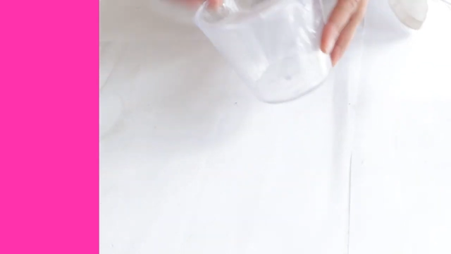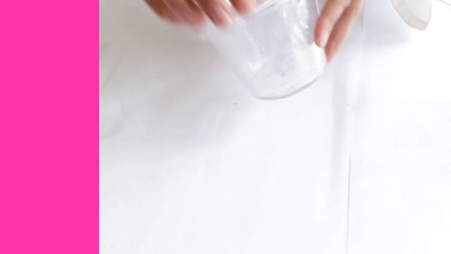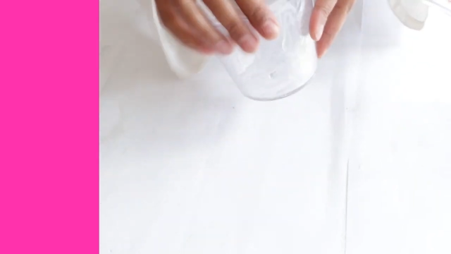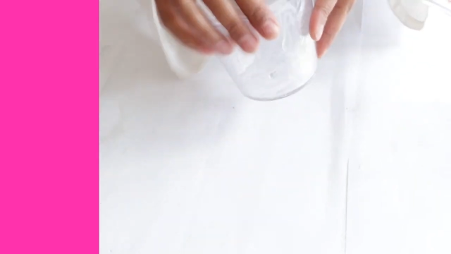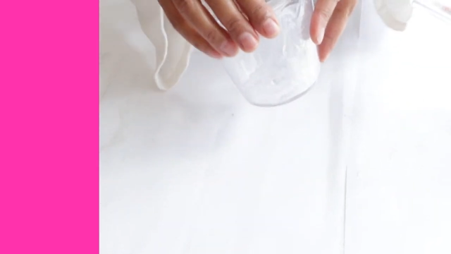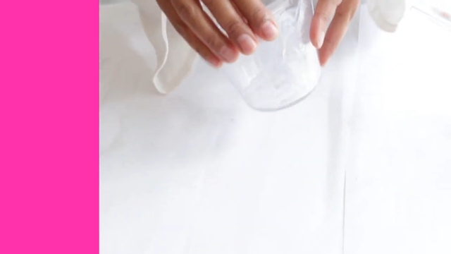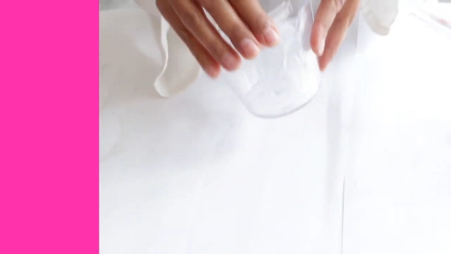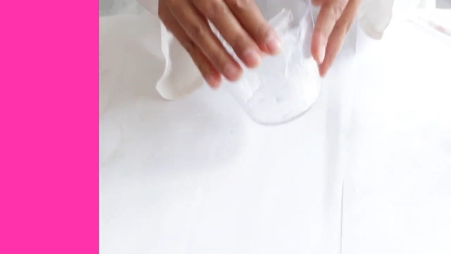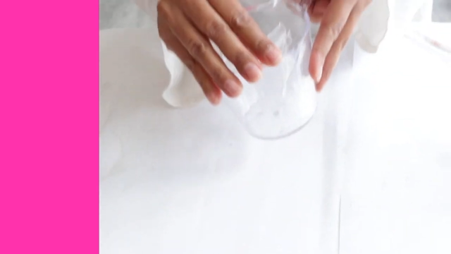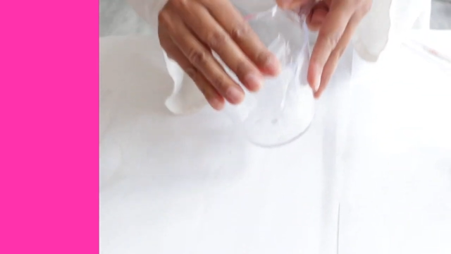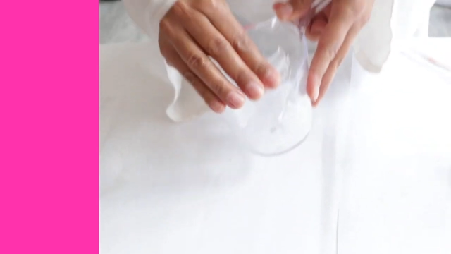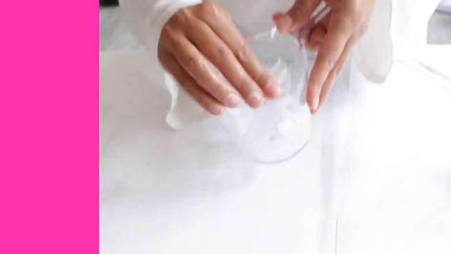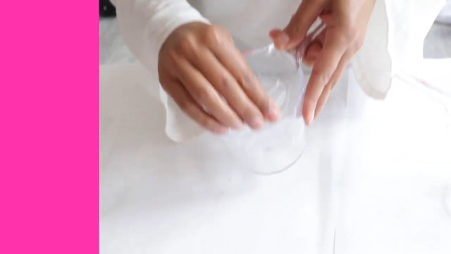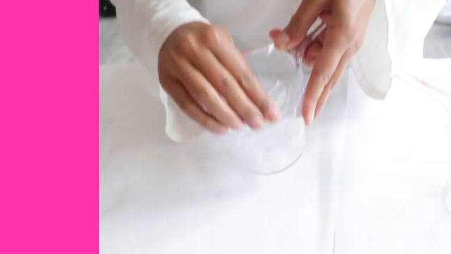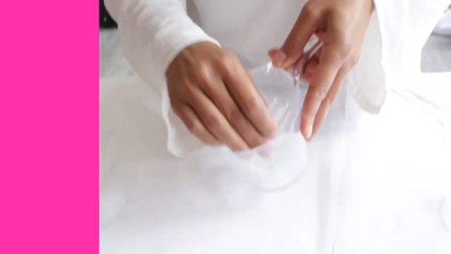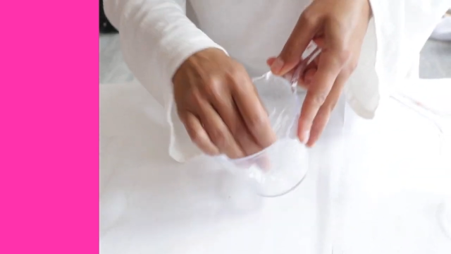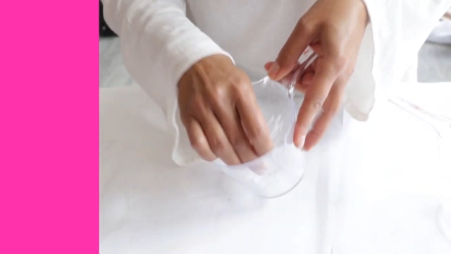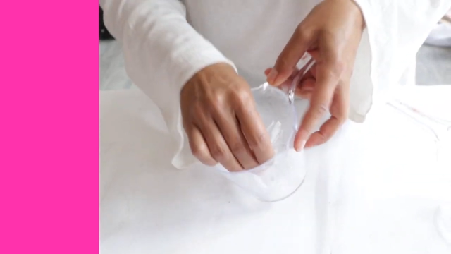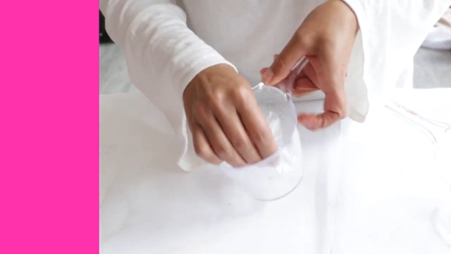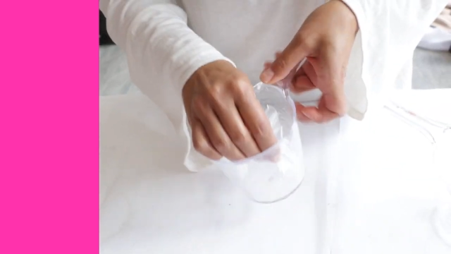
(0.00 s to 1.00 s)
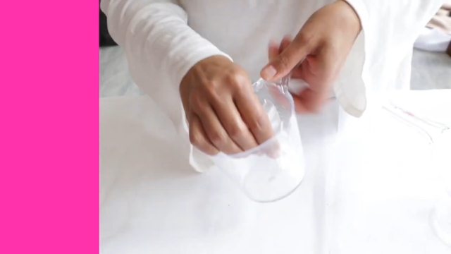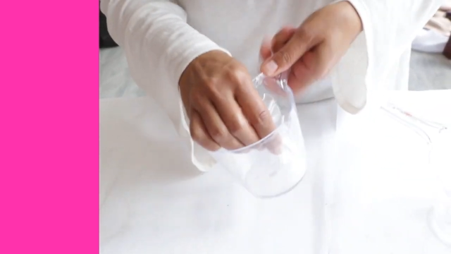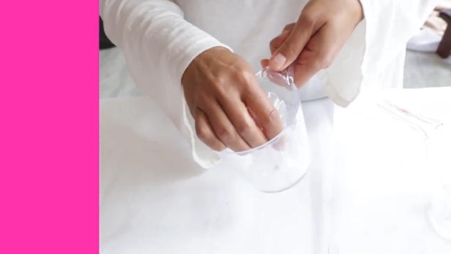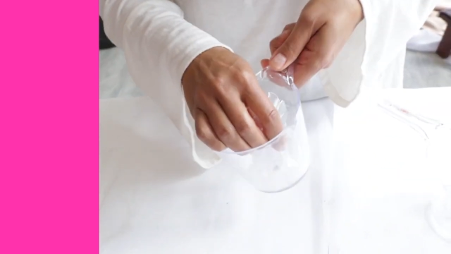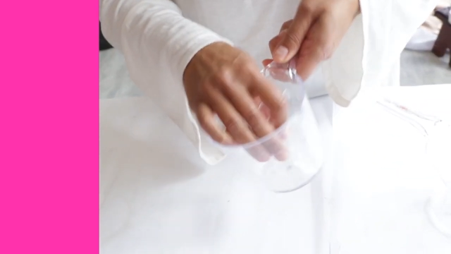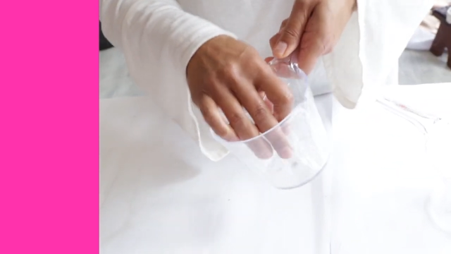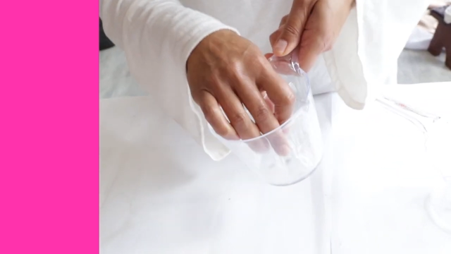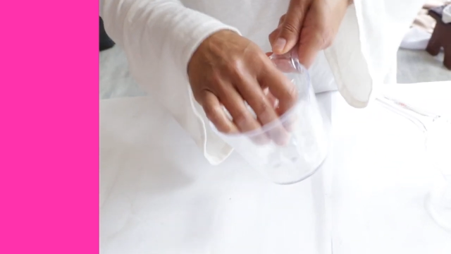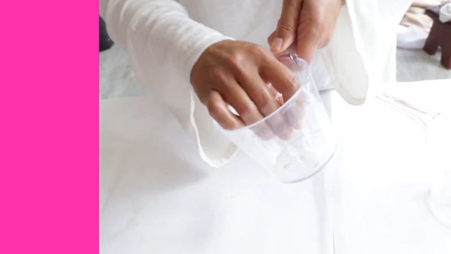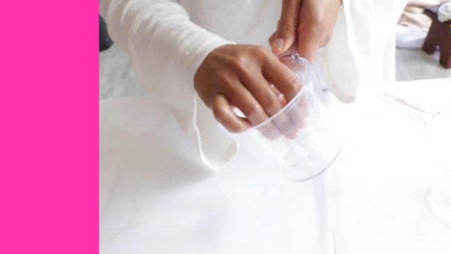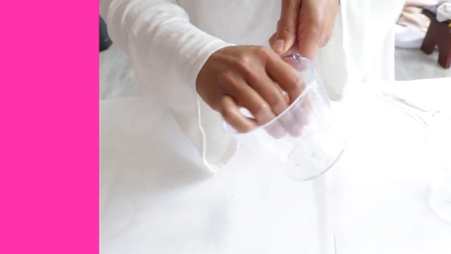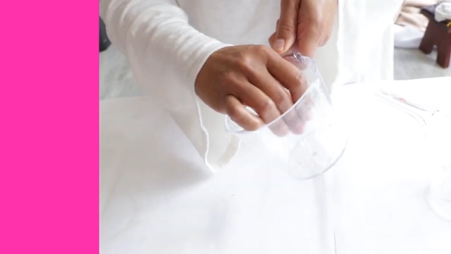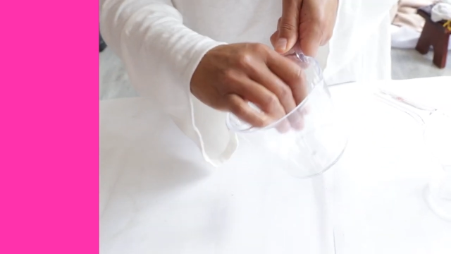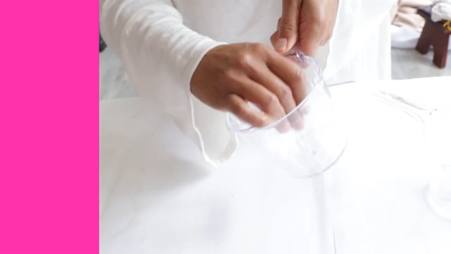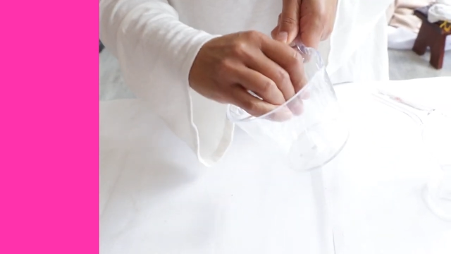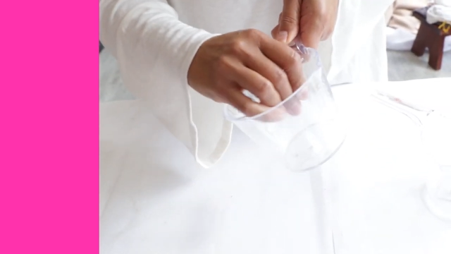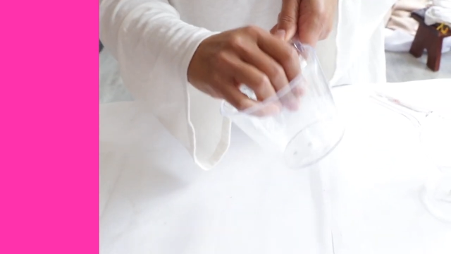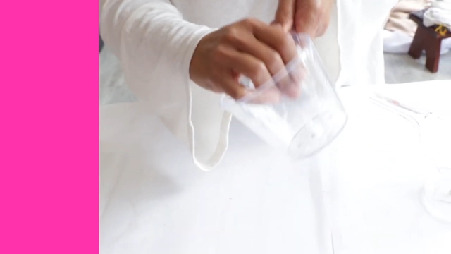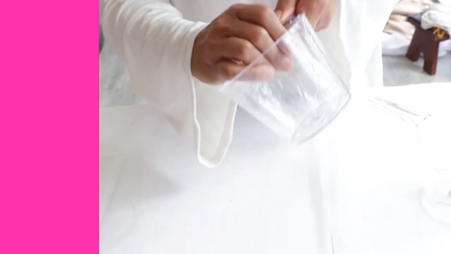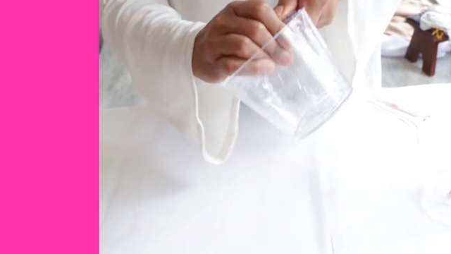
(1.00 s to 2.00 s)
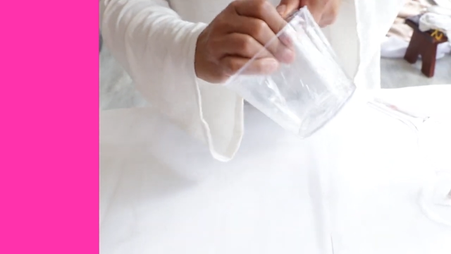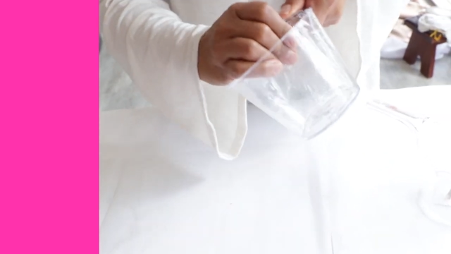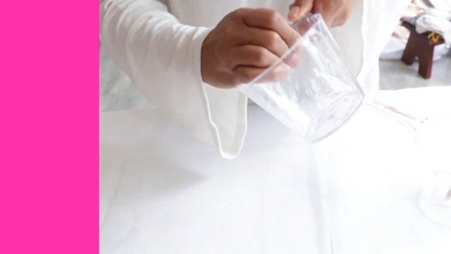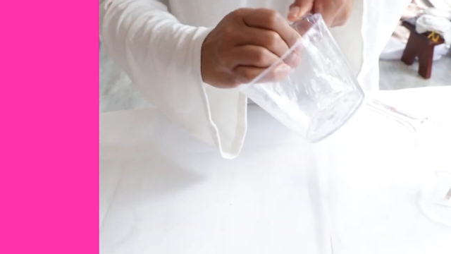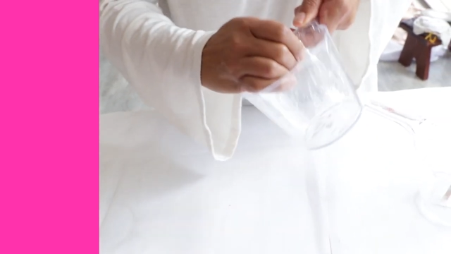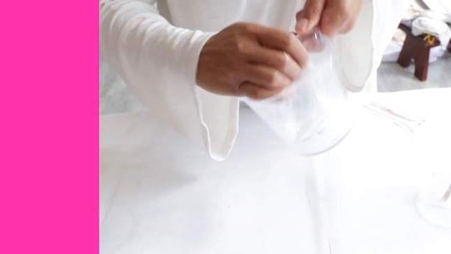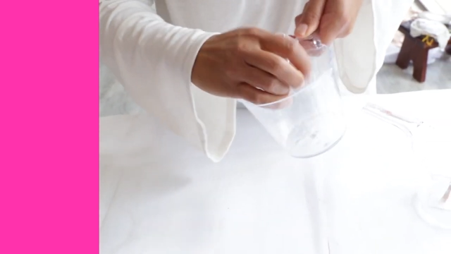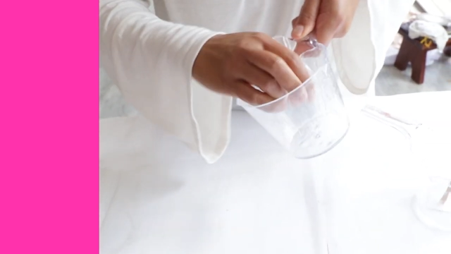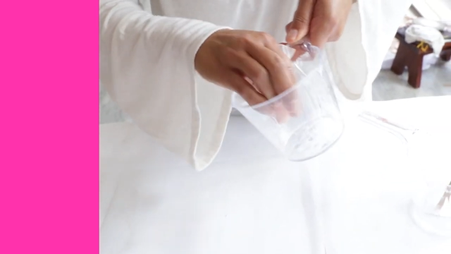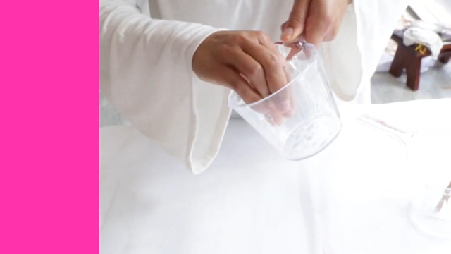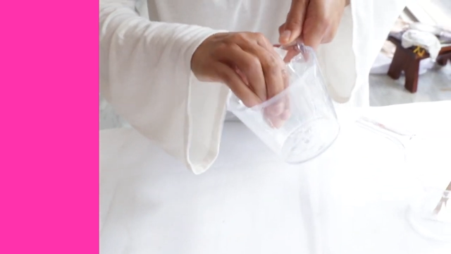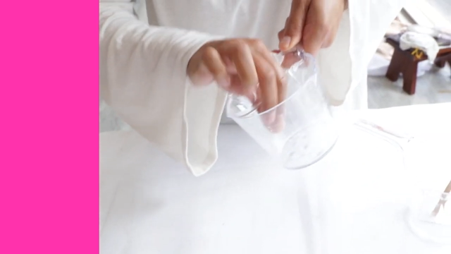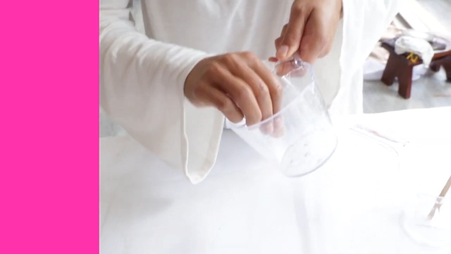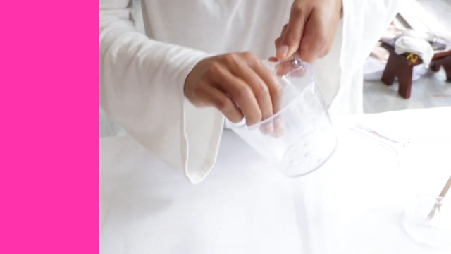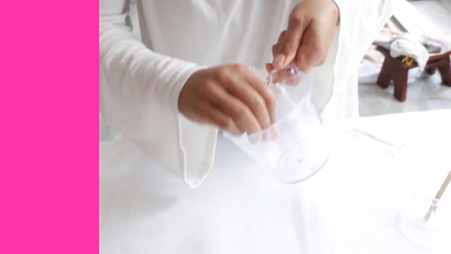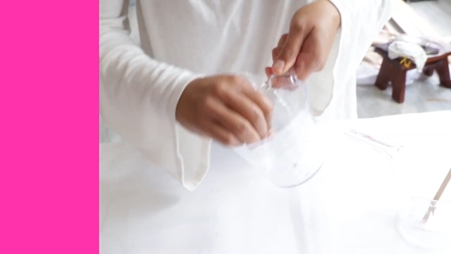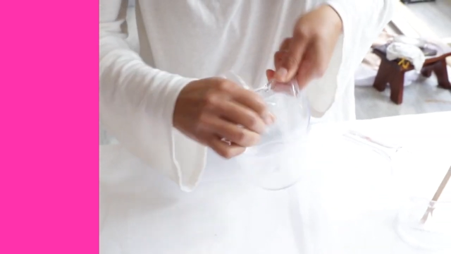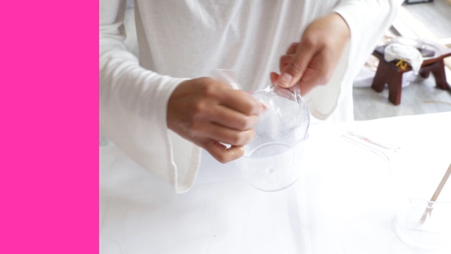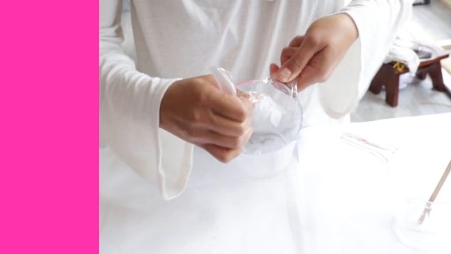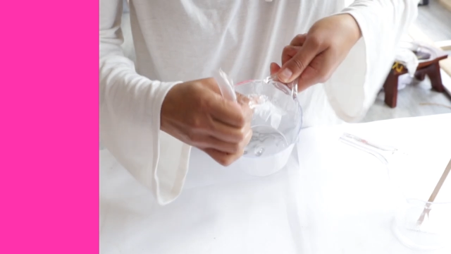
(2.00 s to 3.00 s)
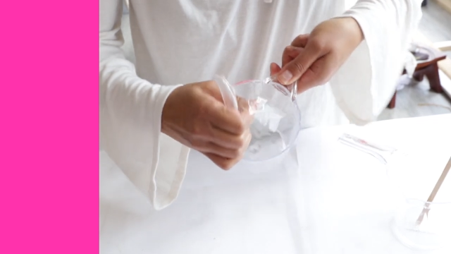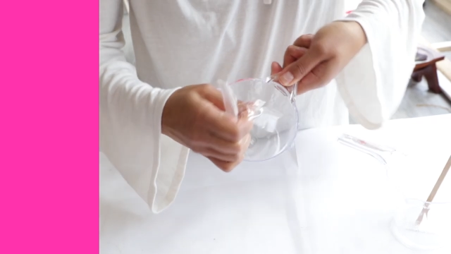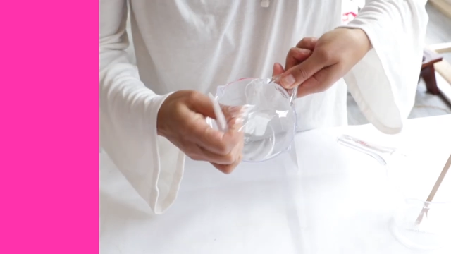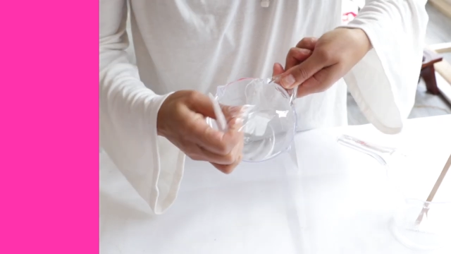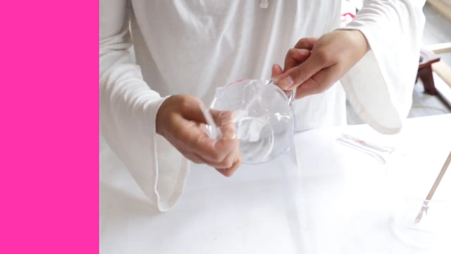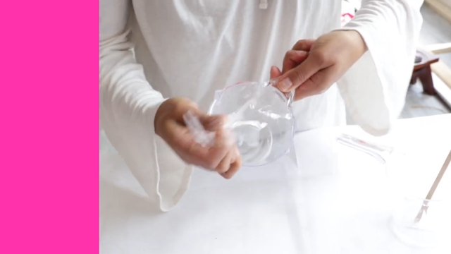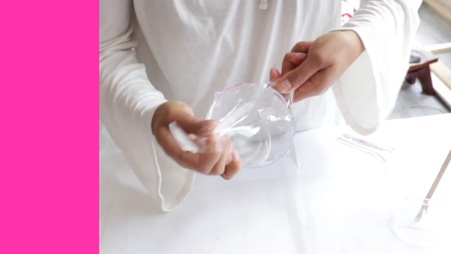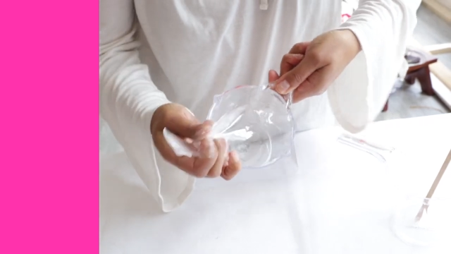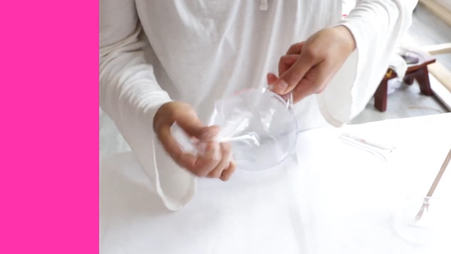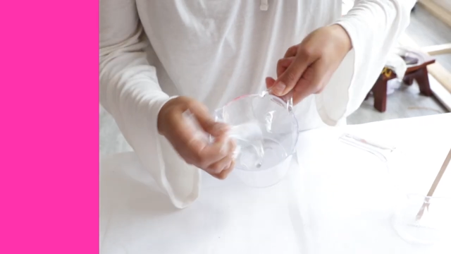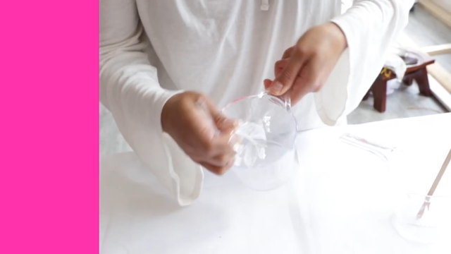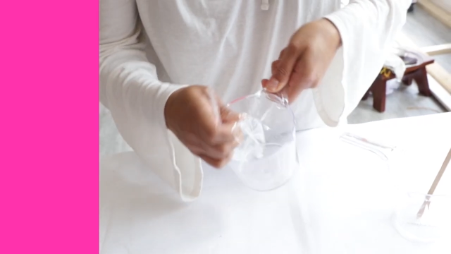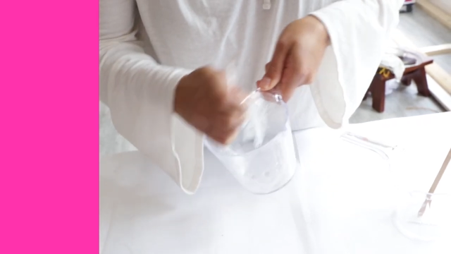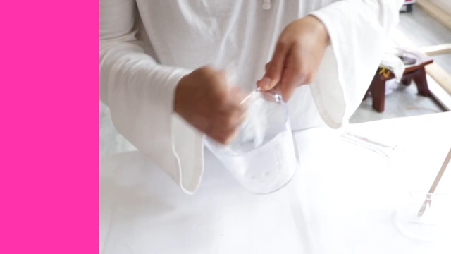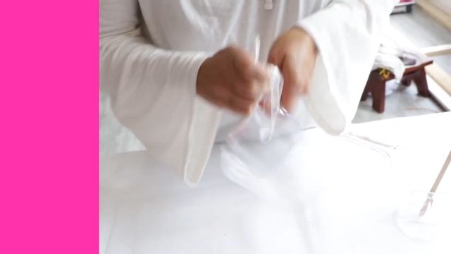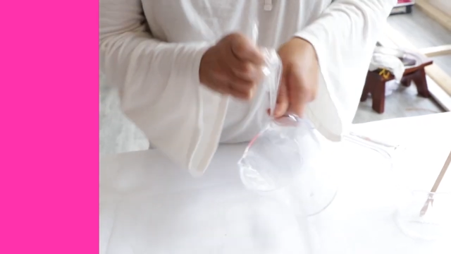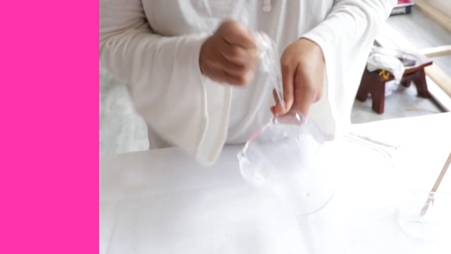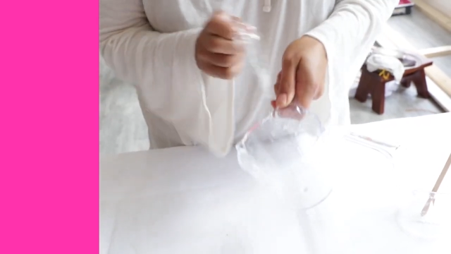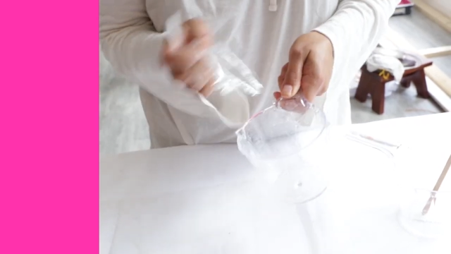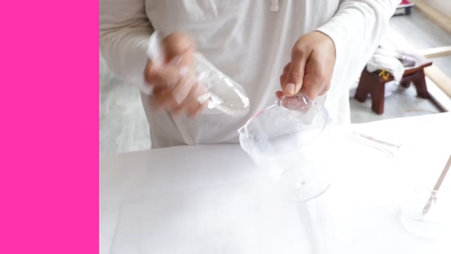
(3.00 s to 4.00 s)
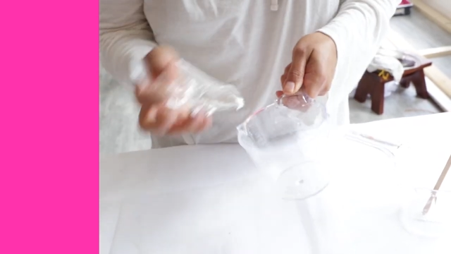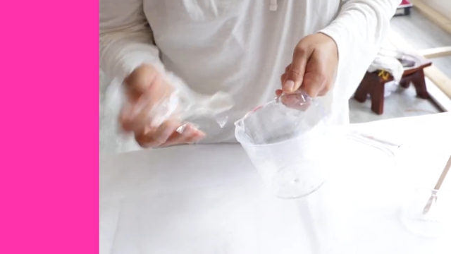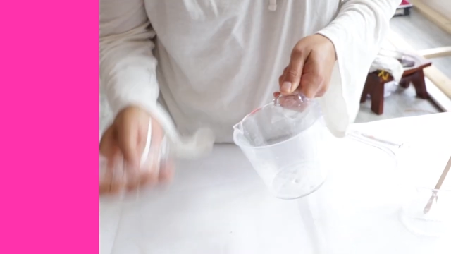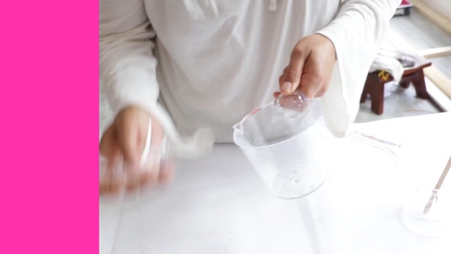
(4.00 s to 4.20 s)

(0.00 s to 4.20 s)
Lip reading: No face is visible, so there are no lips to read.